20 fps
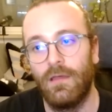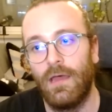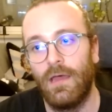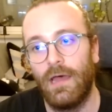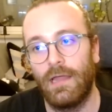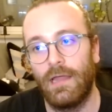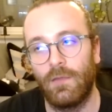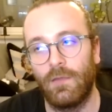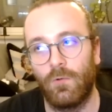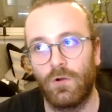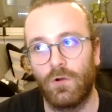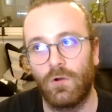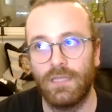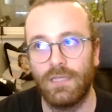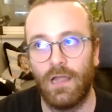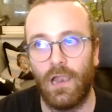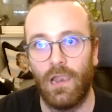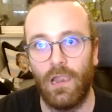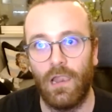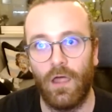And there was
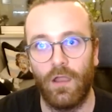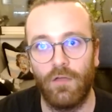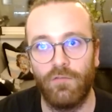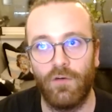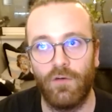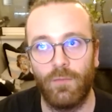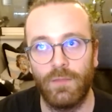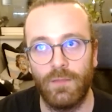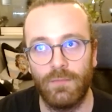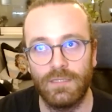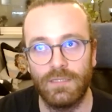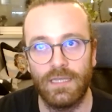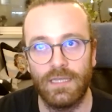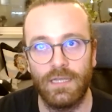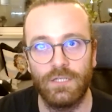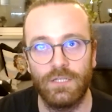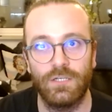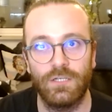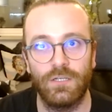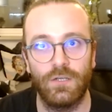a lot of
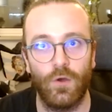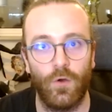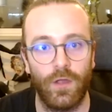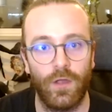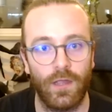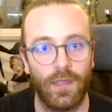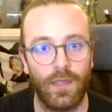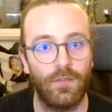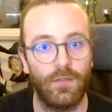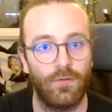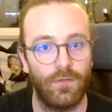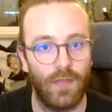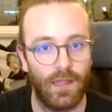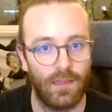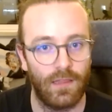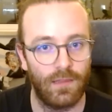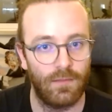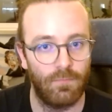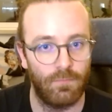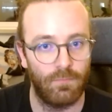optimization going into
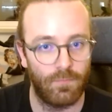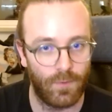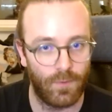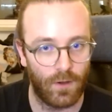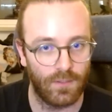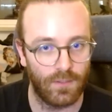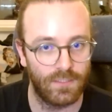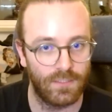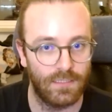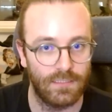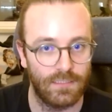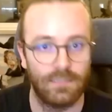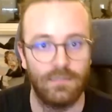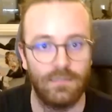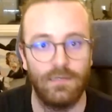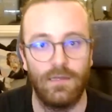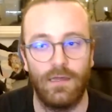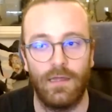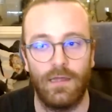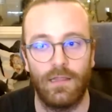that process
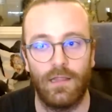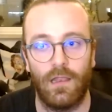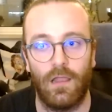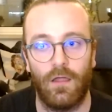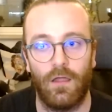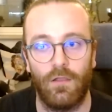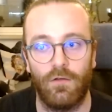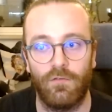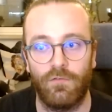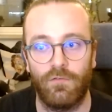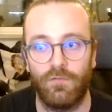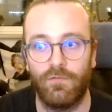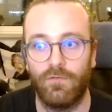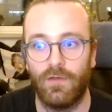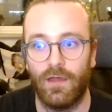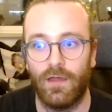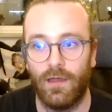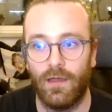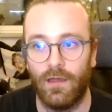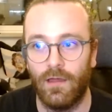and a lot
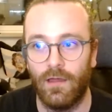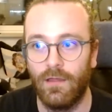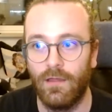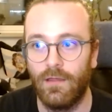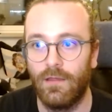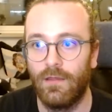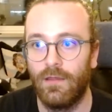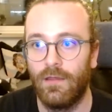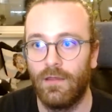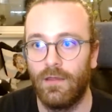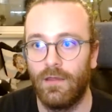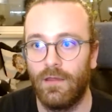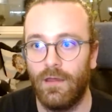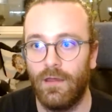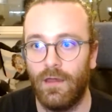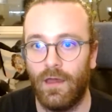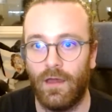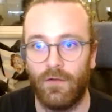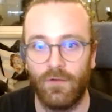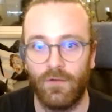of
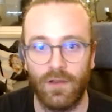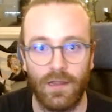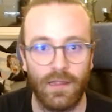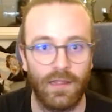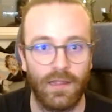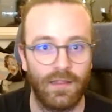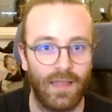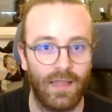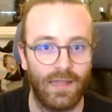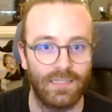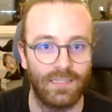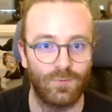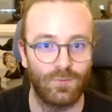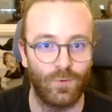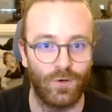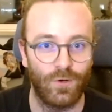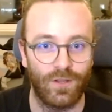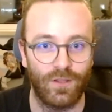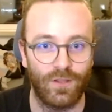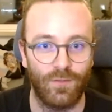really intense
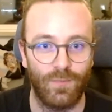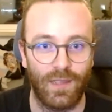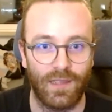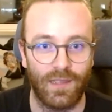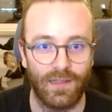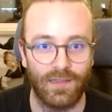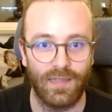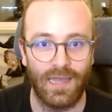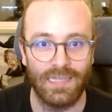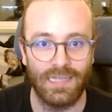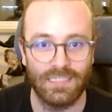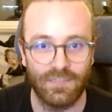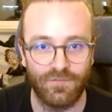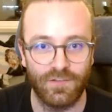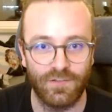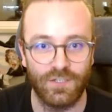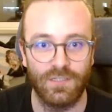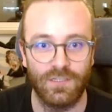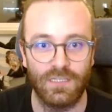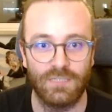work to make it as
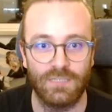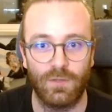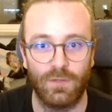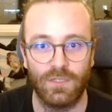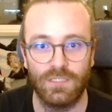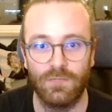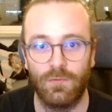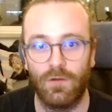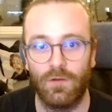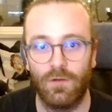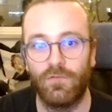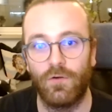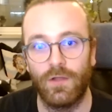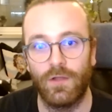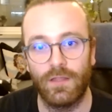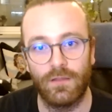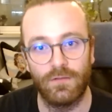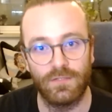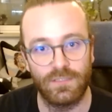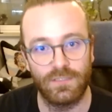efficient as possible for
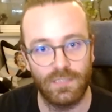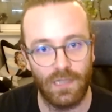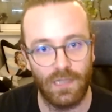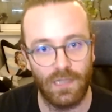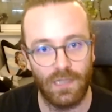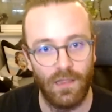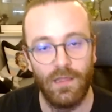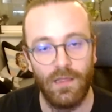it to still